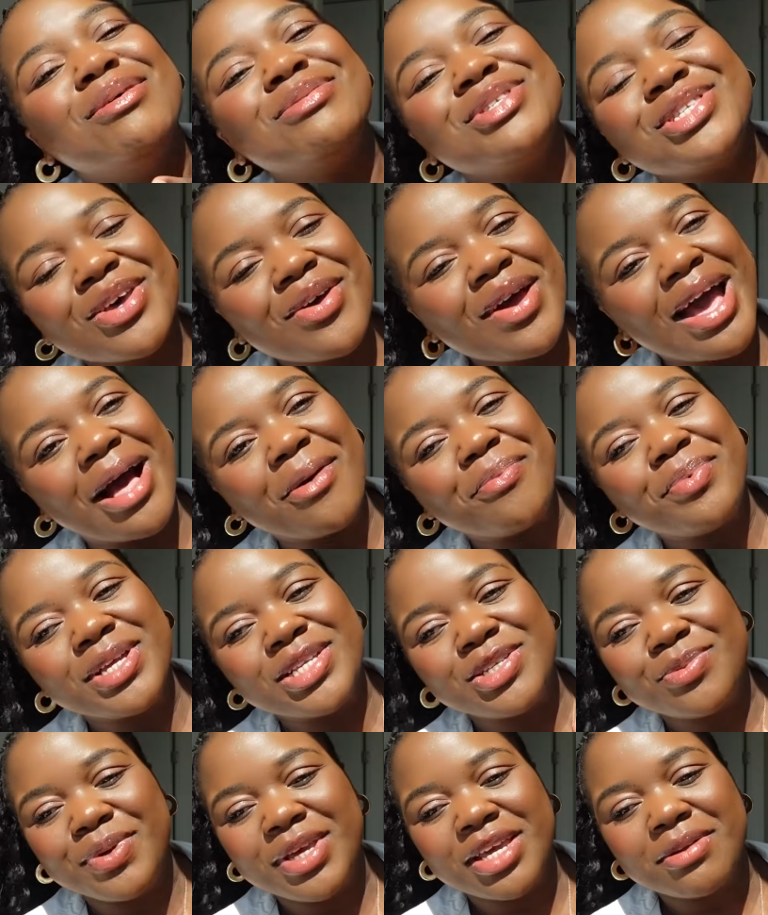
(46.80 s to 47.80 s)
I'm so happy
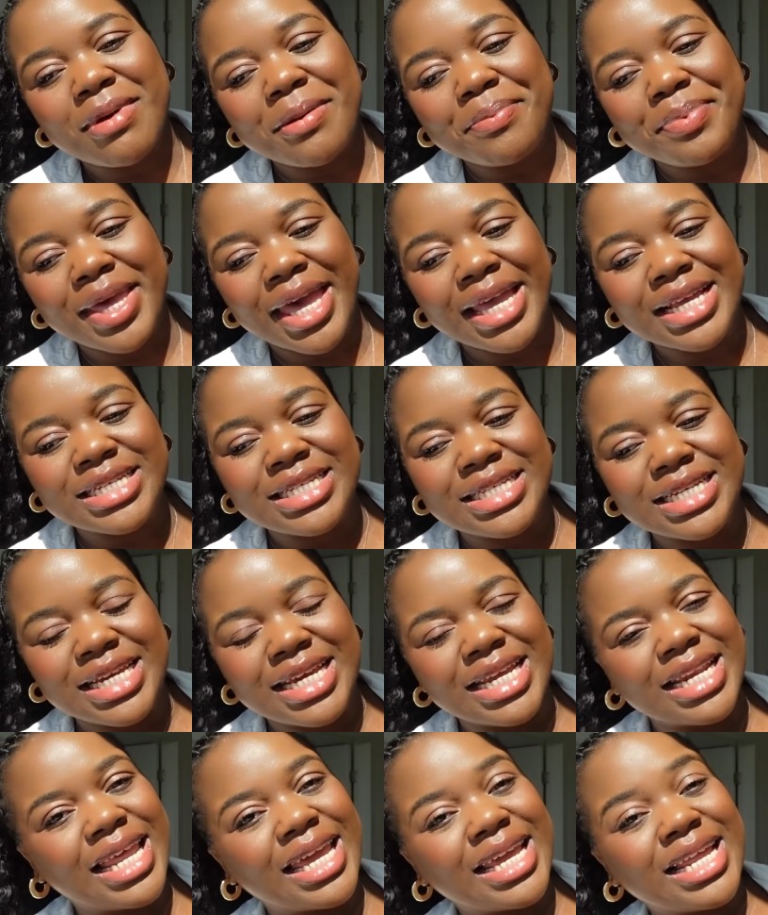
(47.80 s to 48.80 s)
to begin my
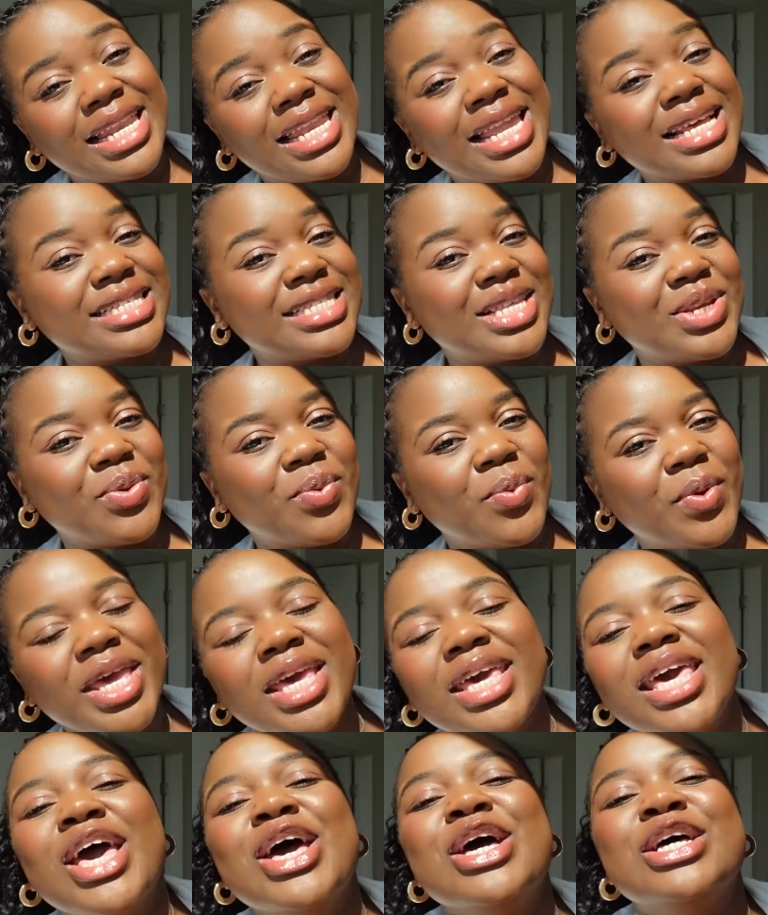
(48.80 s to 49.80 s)
PhD in like less than a
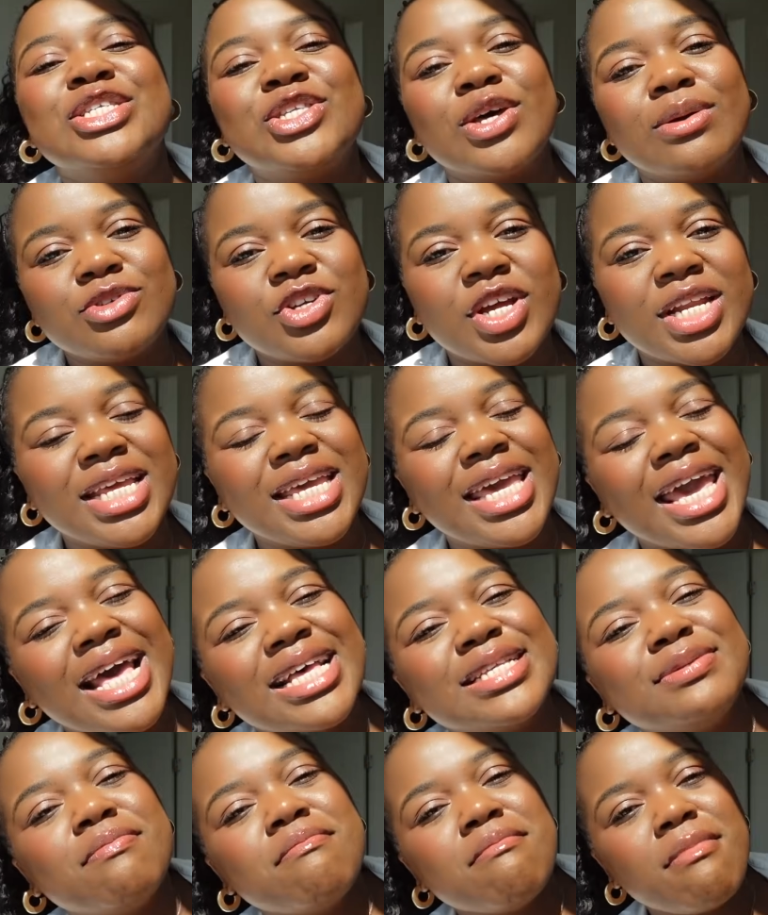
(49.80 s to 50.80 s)
week, so I'm trying to get
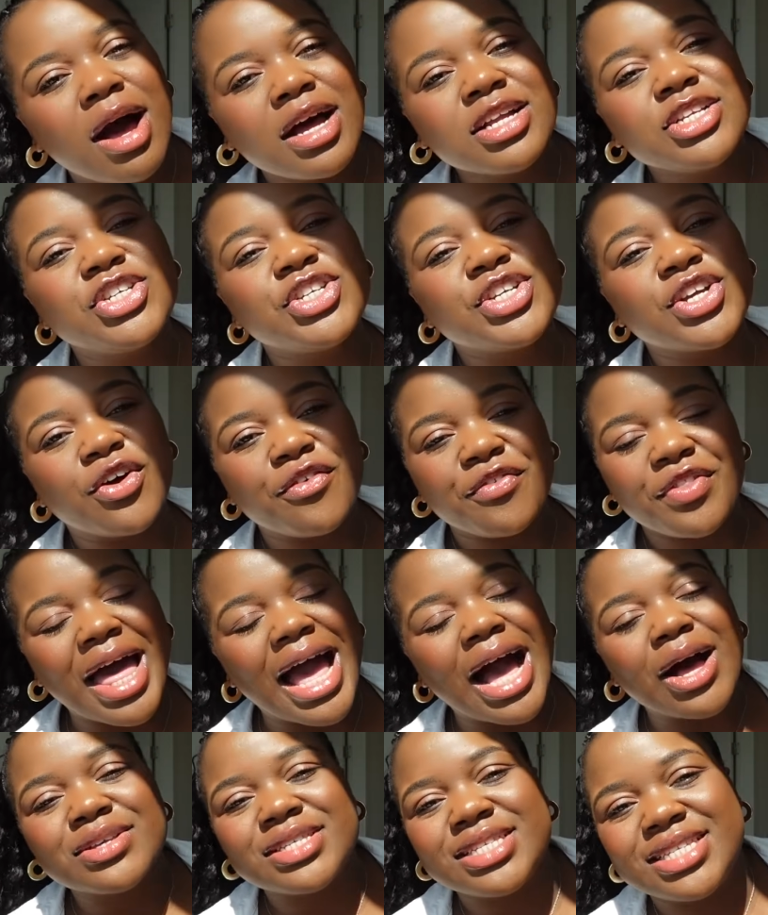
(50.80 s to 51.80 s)
as much of the
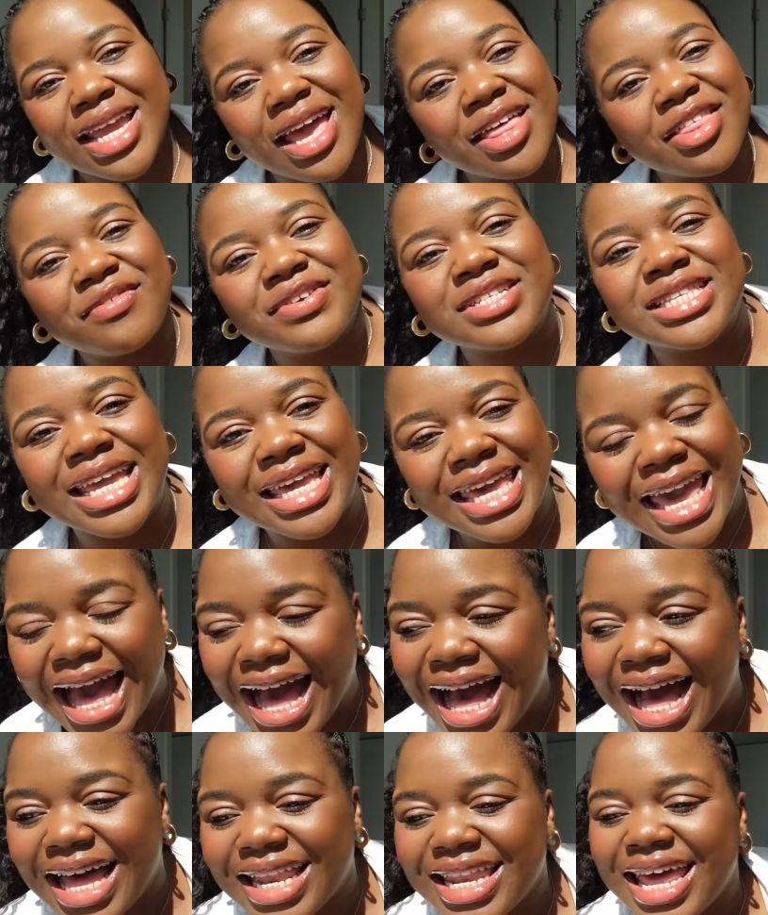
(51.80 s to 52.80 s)
house together as I
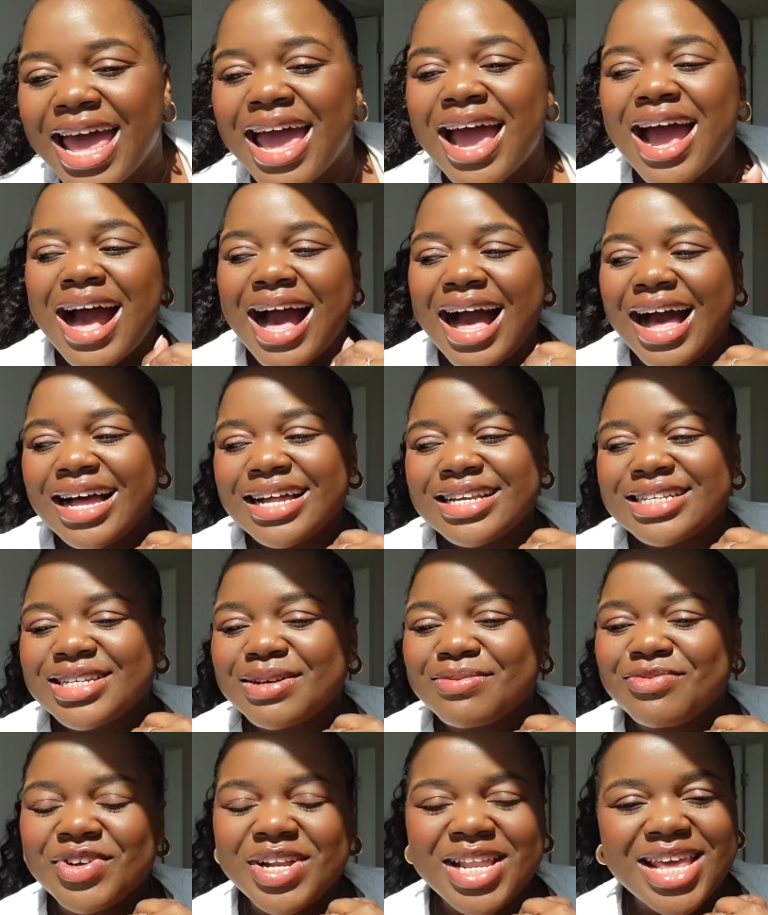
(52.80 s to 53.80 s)
can, and
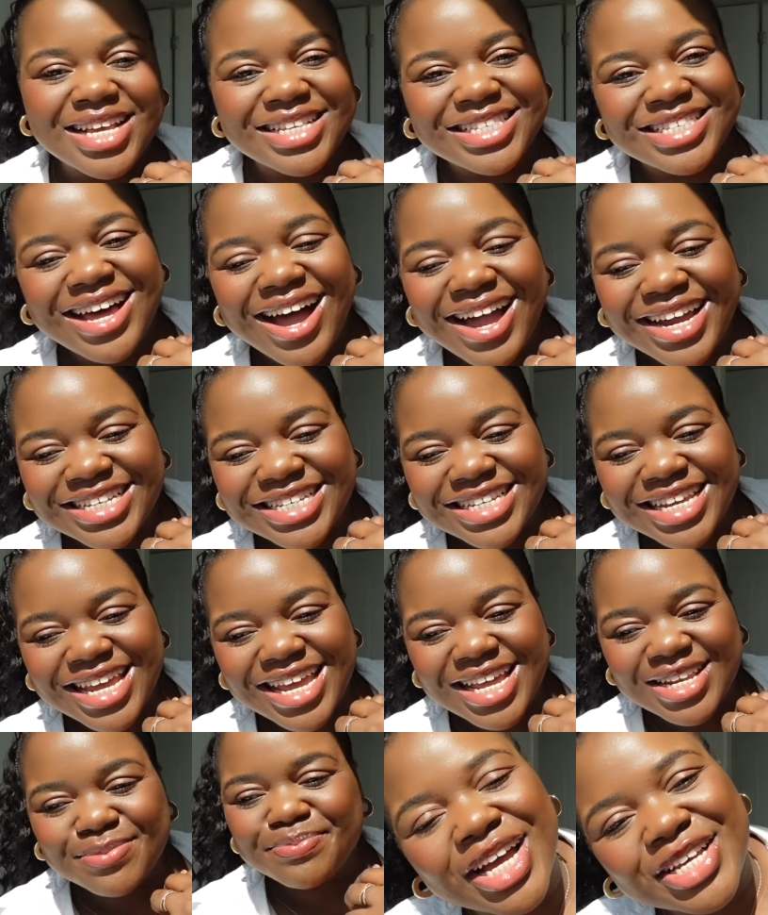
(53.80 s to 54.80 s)
I'm really
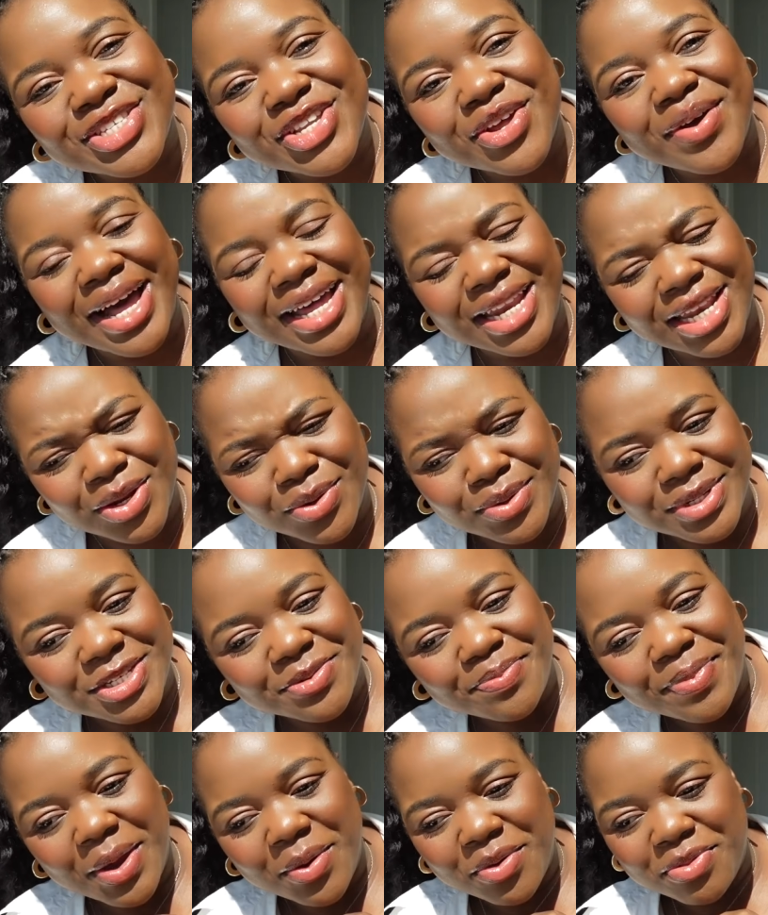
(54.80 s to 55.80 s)
excited. You guys know I had a little
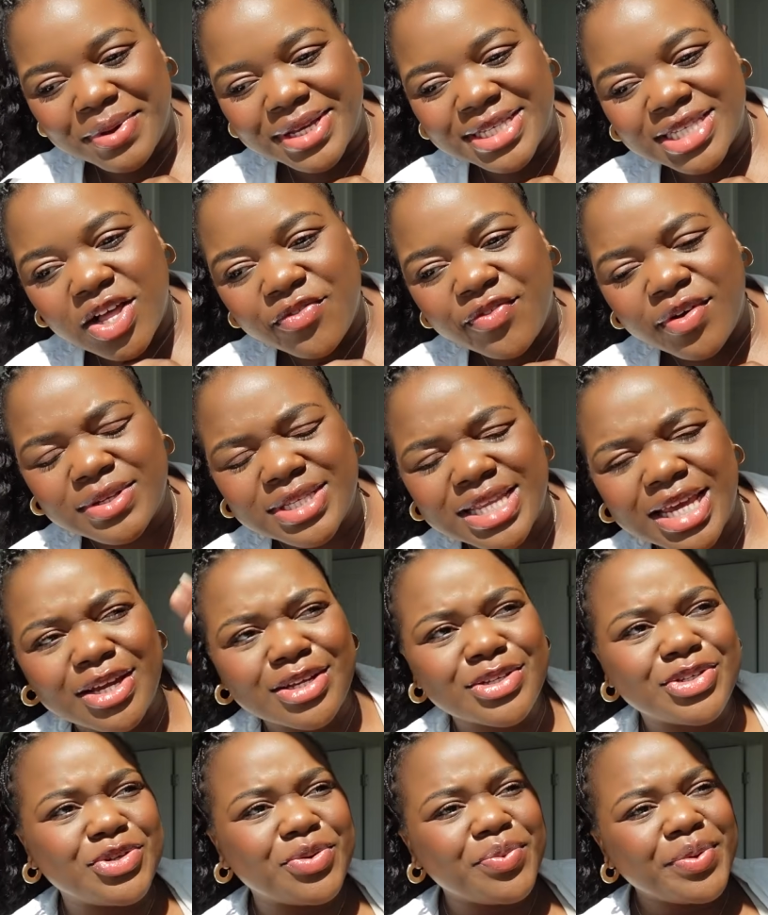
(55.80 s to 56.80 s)
debate with myself. I was
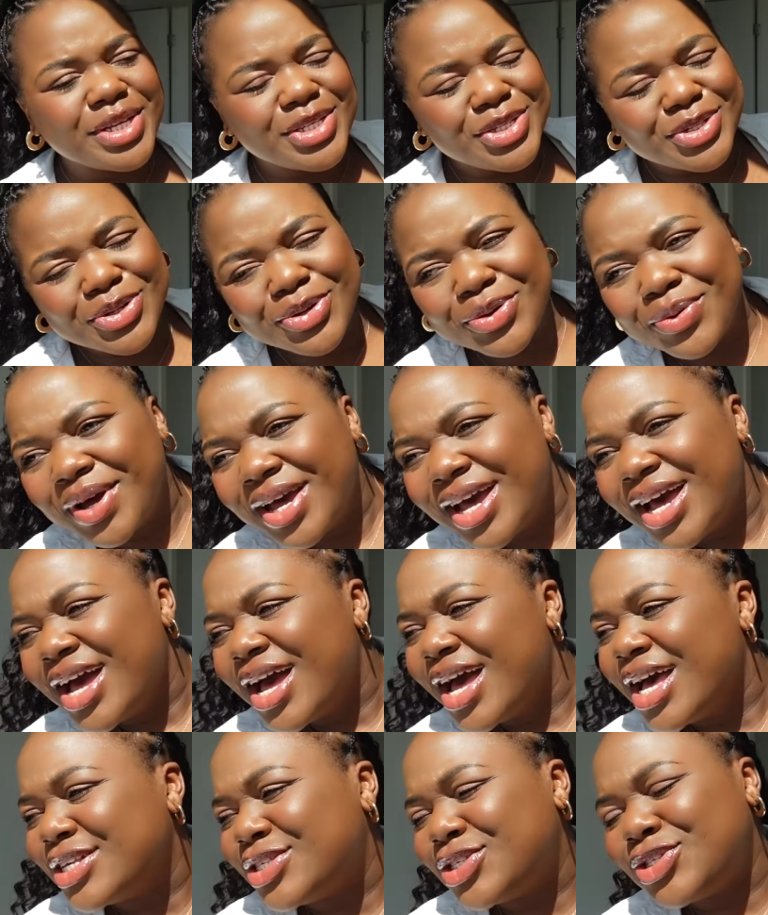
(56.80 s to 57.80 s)
like, do we do
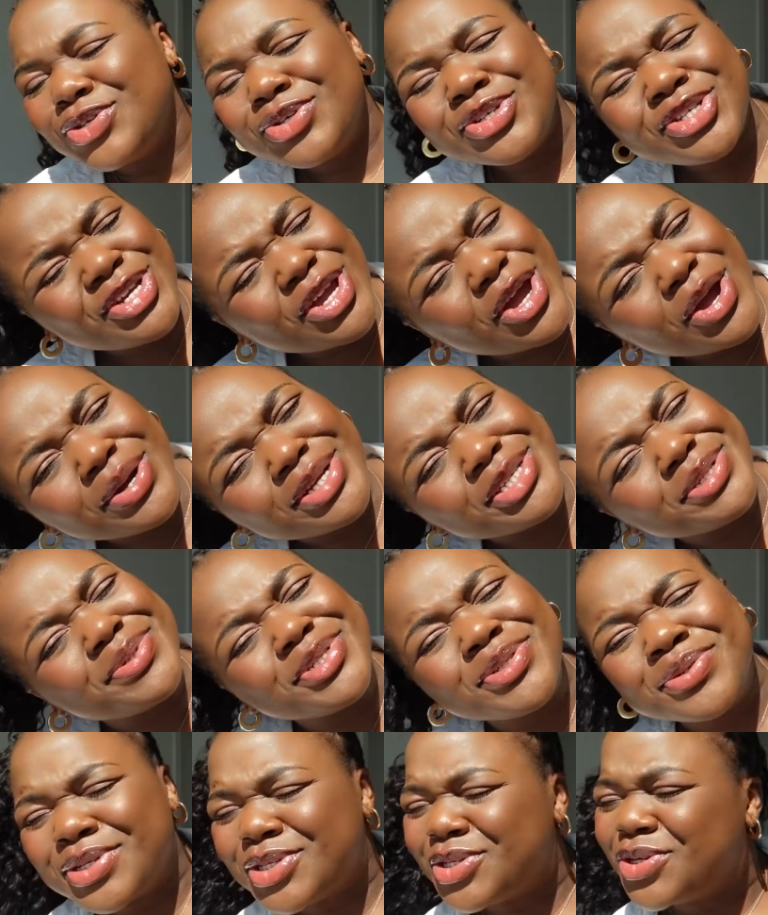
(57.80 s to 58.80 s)
a studio, do we
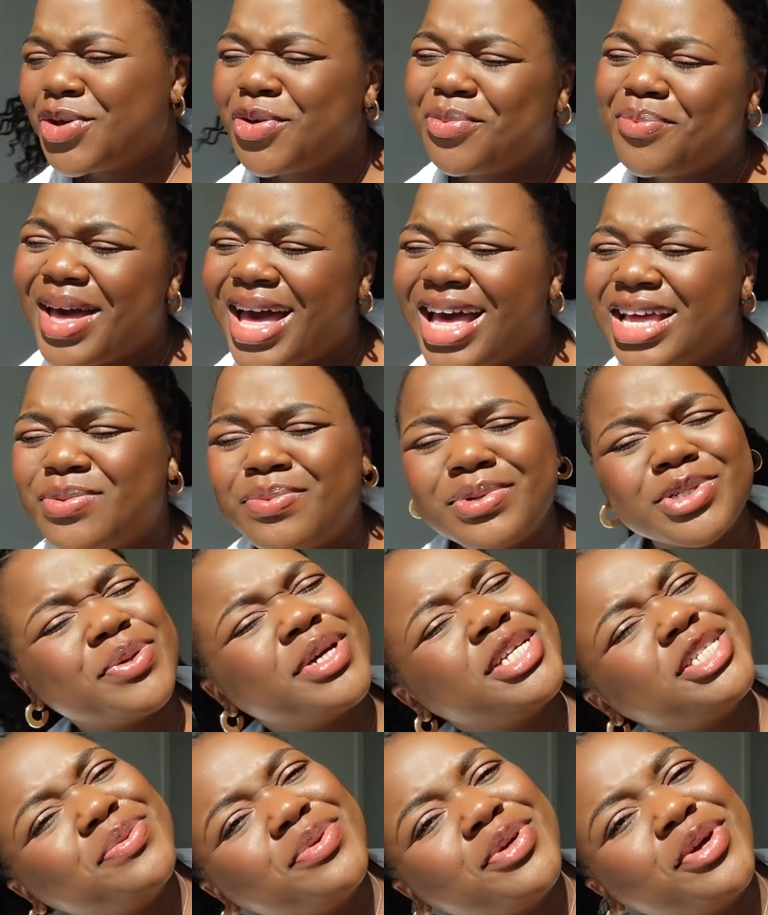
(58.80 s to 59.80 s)
do a two-bed, which
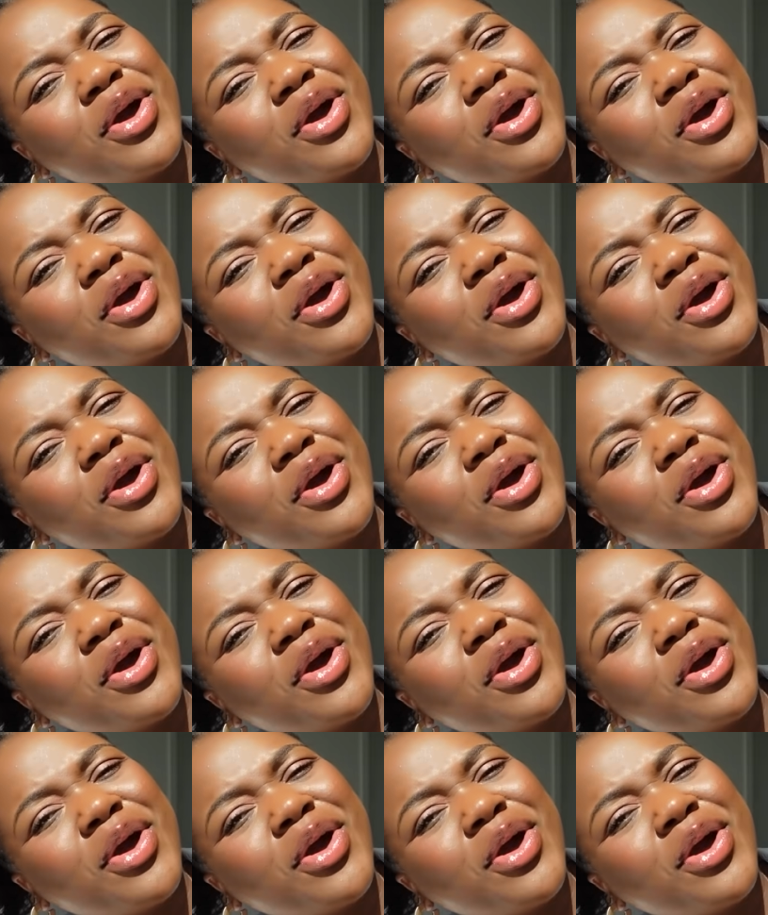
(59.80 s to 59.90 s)
way do we